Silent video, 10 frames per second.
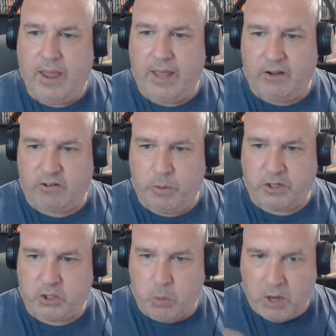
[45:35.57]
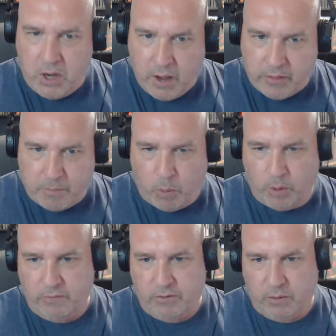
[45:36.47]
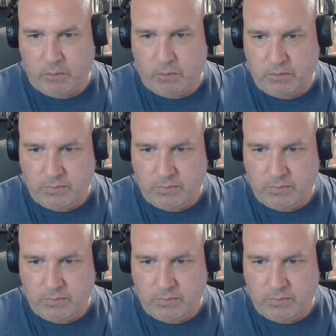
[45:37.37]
and I'll switch to another point of view.